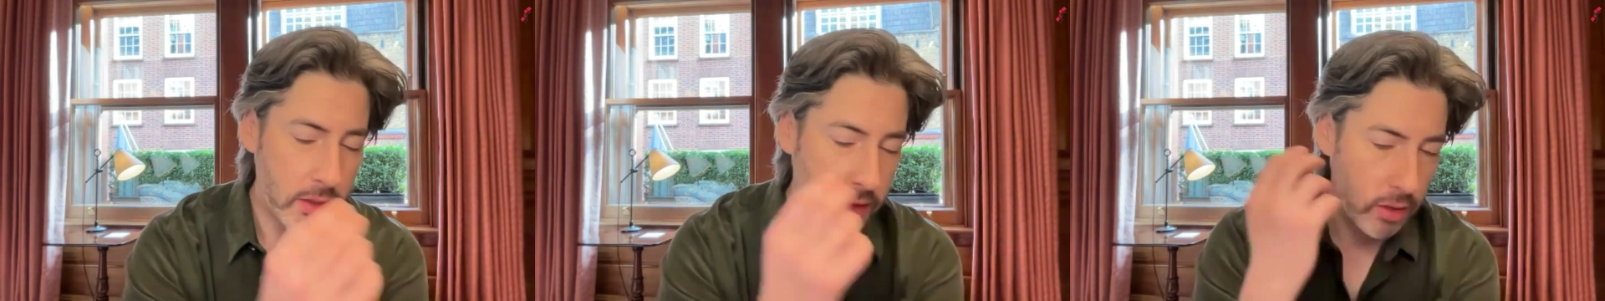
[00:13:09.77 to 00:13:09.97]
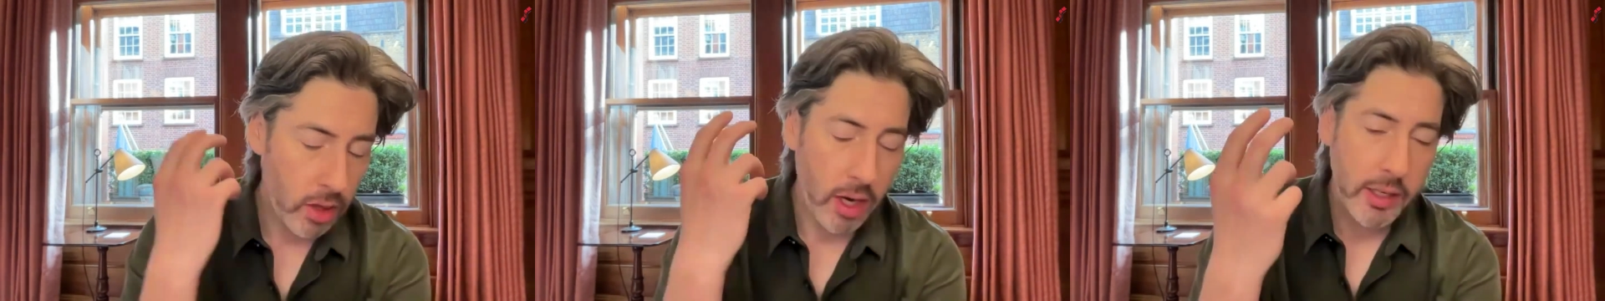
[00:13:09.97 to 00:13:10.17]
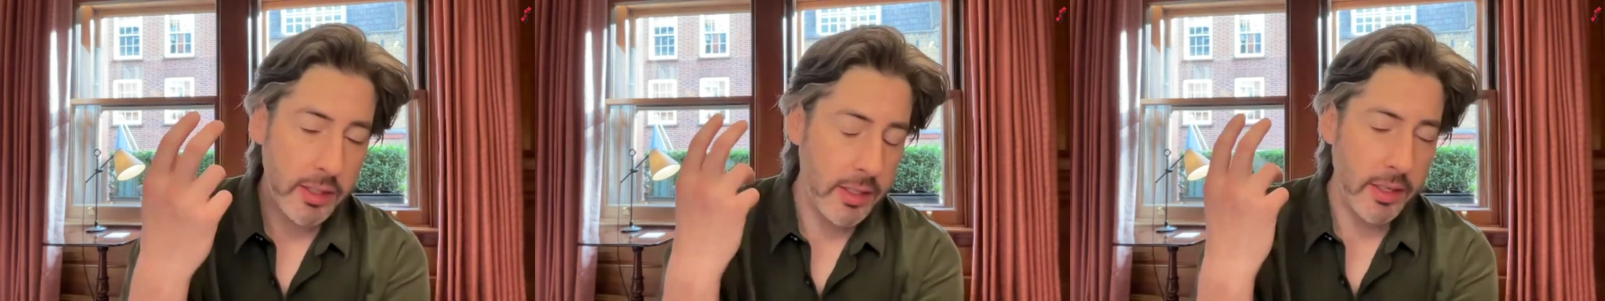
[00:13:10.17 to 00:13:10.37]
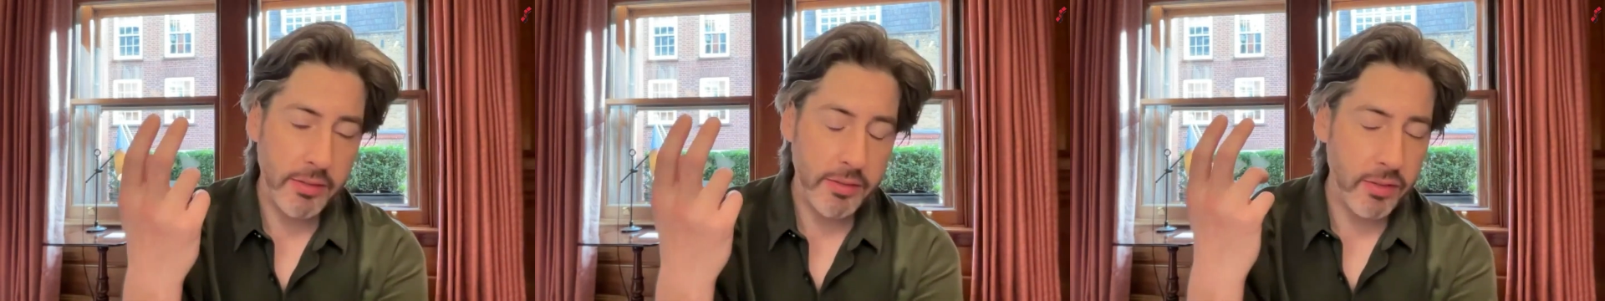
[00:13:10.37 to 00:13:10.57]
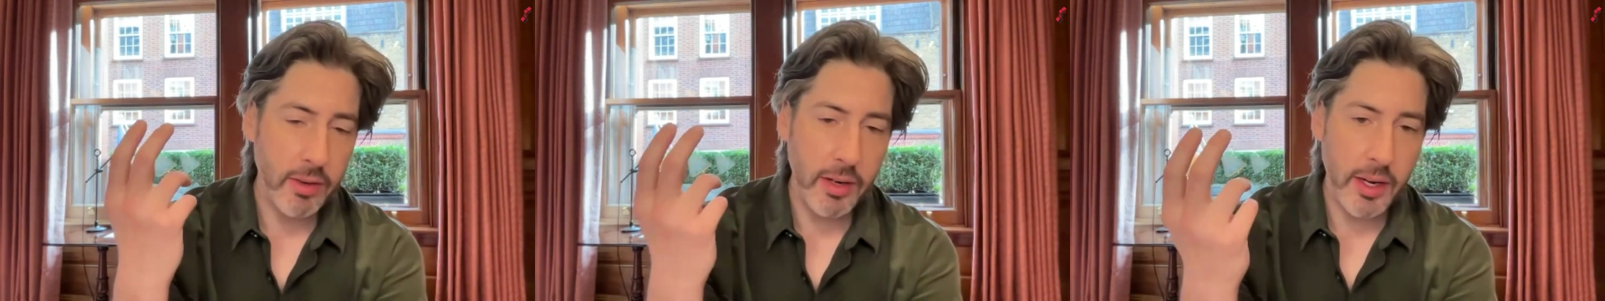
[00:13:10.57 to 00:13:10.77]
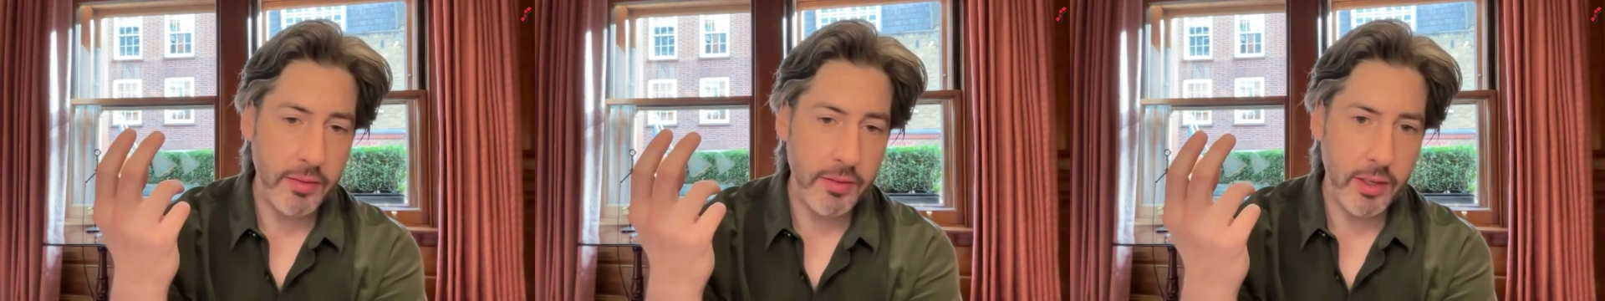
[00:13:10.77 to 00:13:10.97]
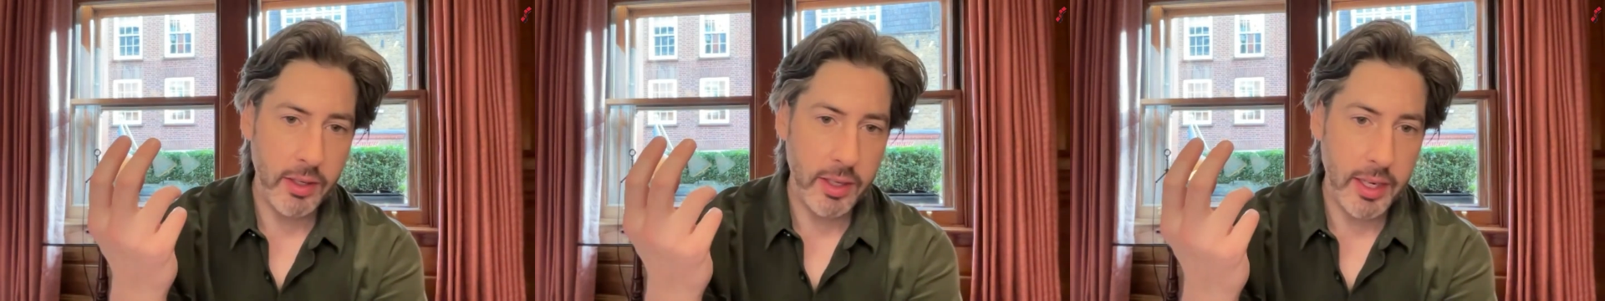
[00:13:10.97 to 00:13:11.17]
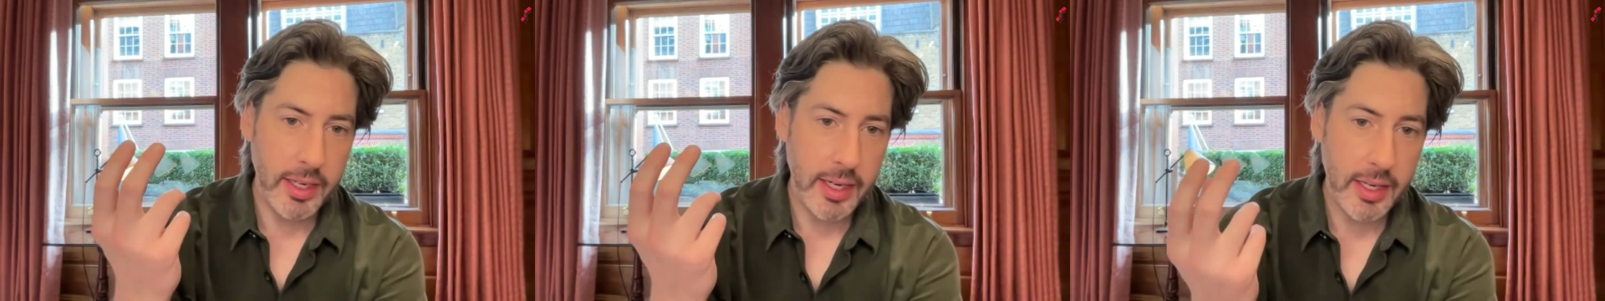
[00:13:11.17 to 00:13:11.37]
locked in
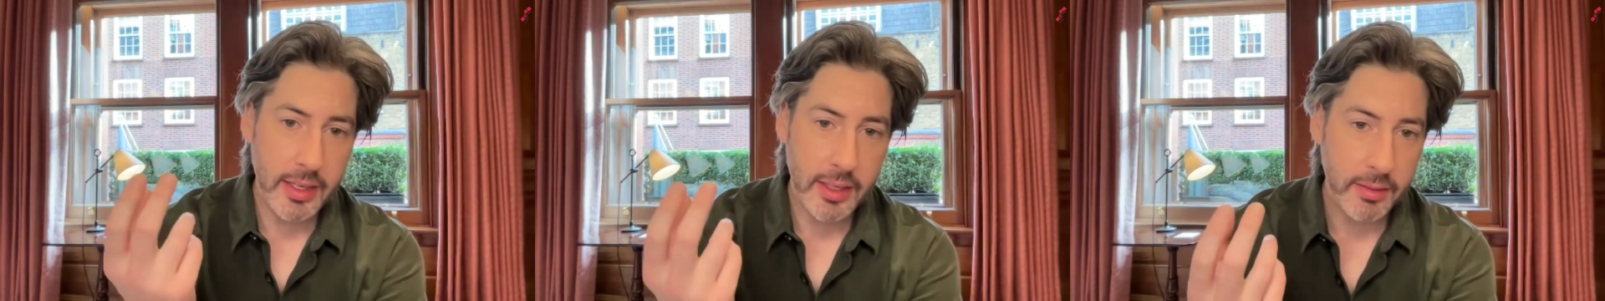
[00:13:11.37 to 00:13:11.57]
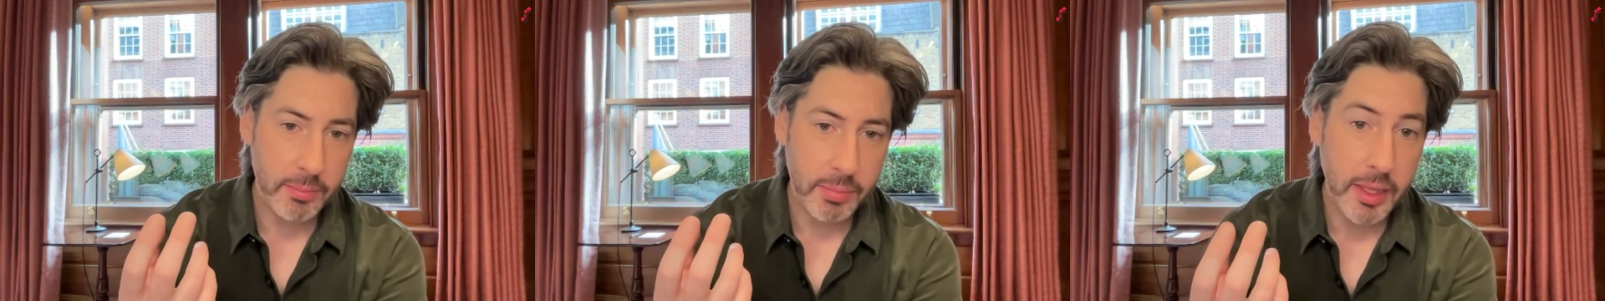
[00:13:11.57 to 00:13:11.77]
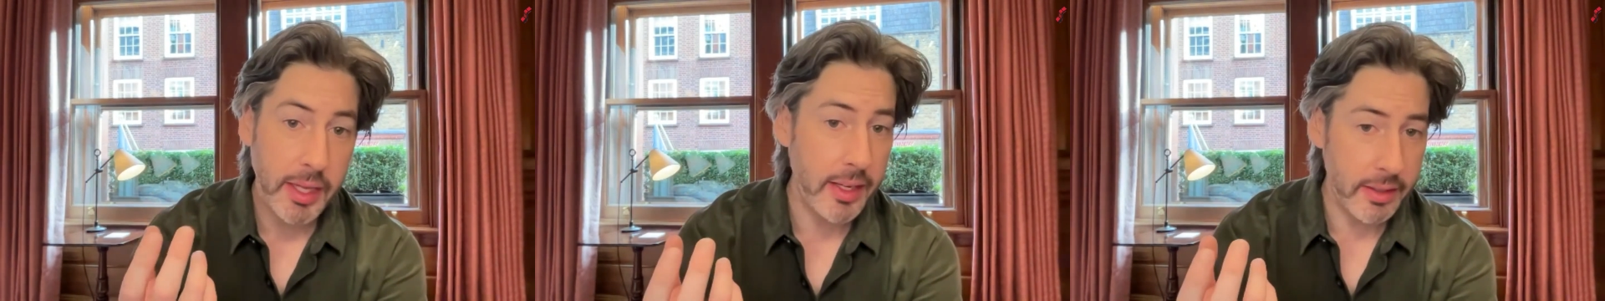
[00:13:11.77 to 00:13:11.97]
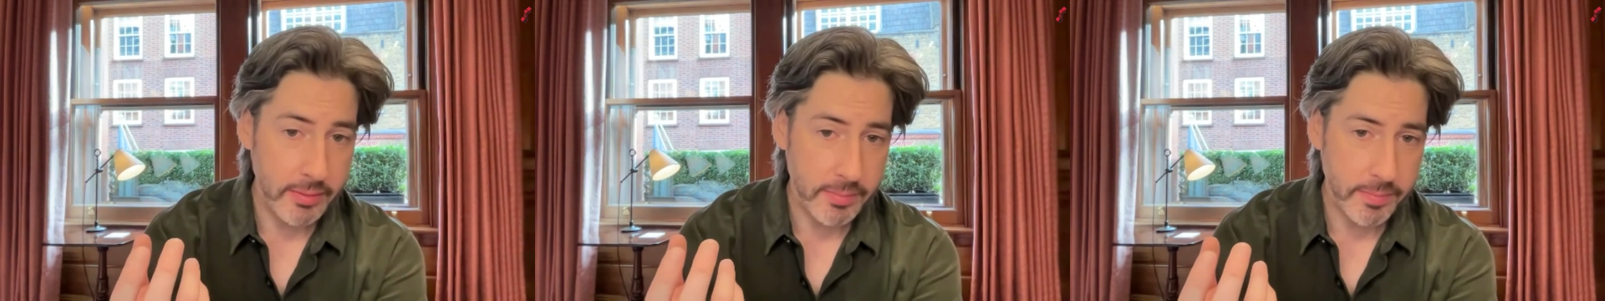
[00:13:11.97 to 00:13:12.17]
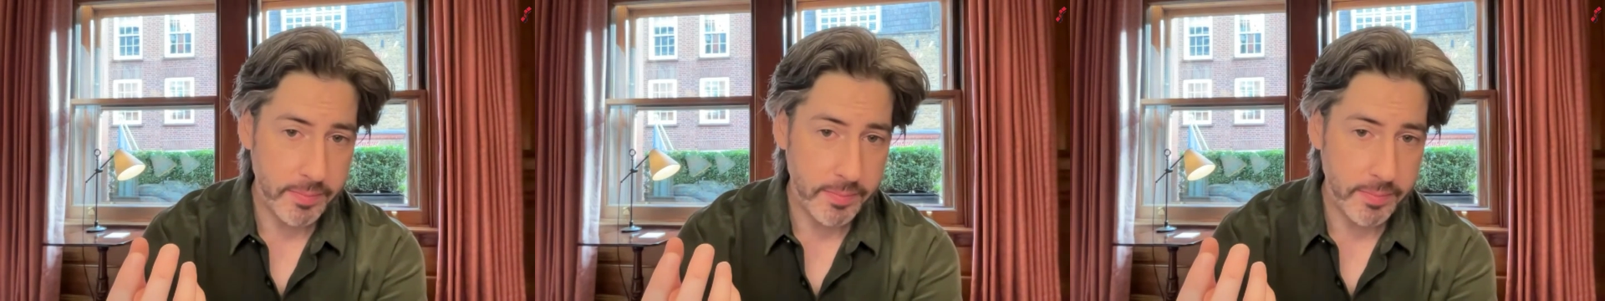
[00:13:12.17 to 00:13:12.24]
forever, and he can play it,